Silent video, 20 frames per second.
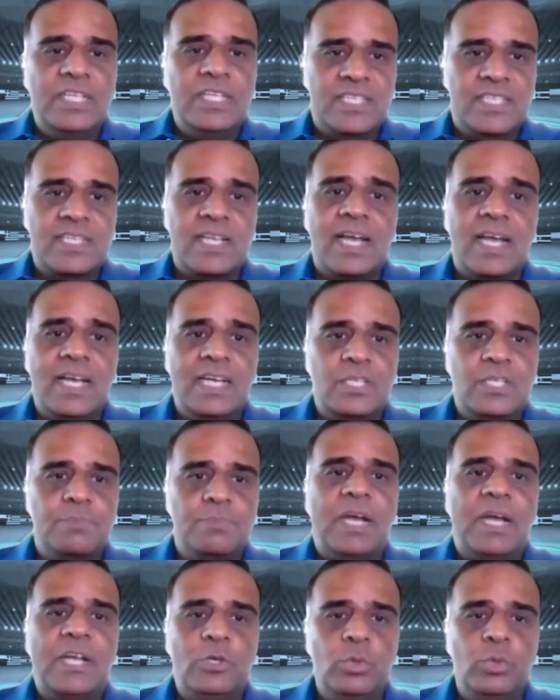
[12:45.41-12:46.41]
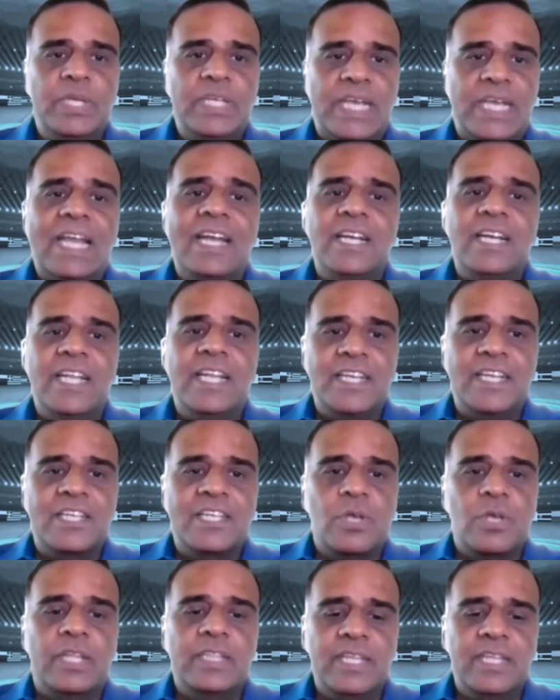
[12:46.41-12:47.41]
insights by doing
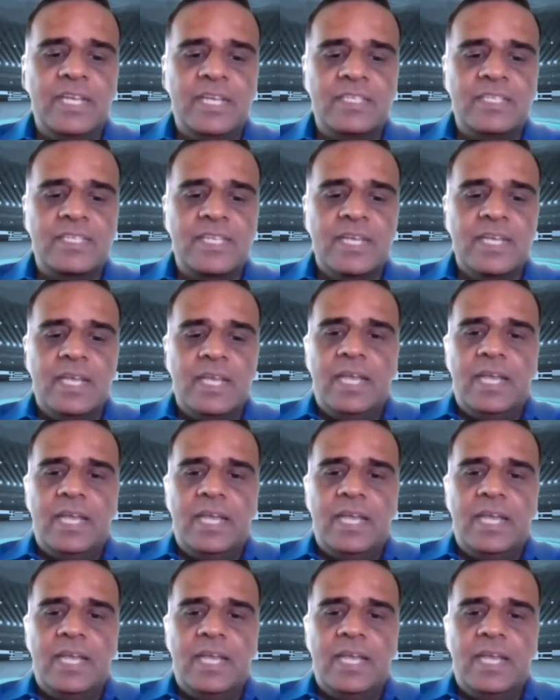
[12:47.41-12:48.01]
analytics on this.